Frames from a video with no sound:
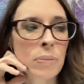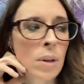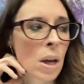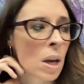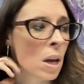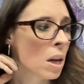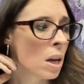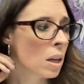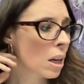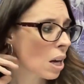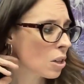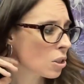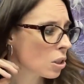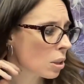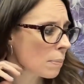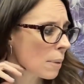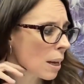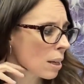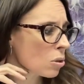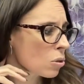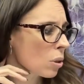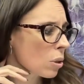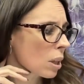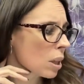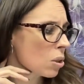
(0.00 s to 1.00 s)
Akashic
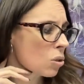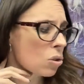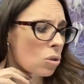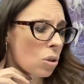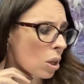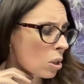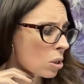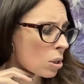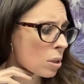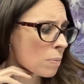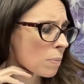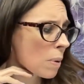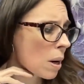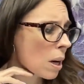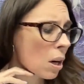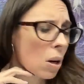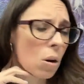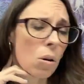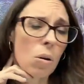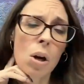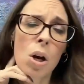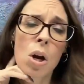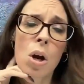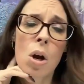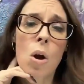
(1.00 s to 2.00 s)
Mastery starts
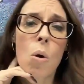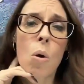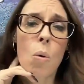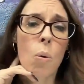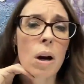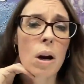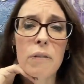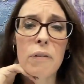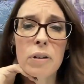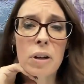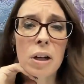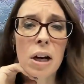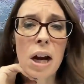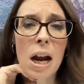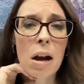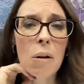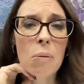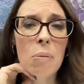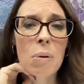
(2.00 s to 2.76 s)
tomorrow. Wherever you're at,